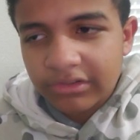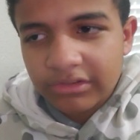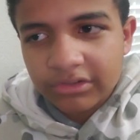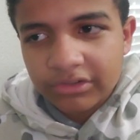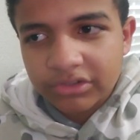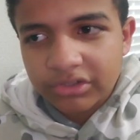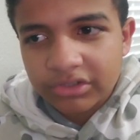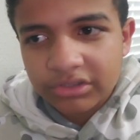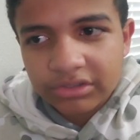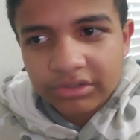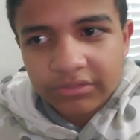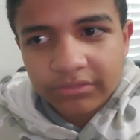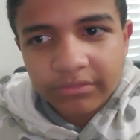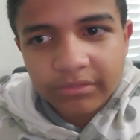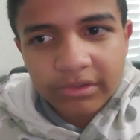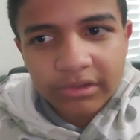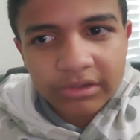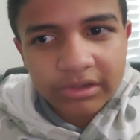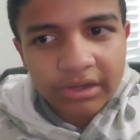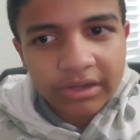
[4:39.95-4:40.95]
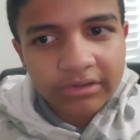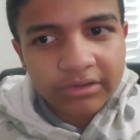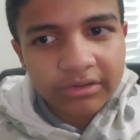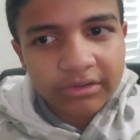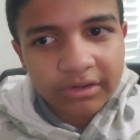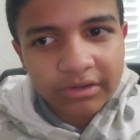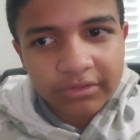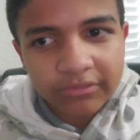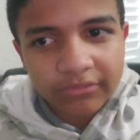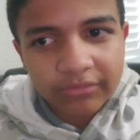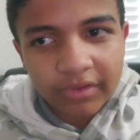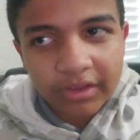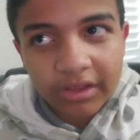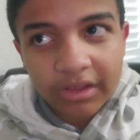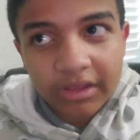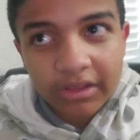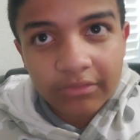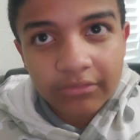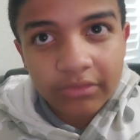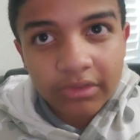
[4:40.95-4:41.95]
Initiative in
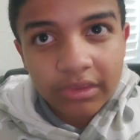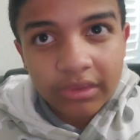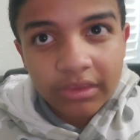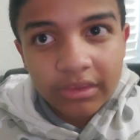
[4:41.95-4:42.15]
1995.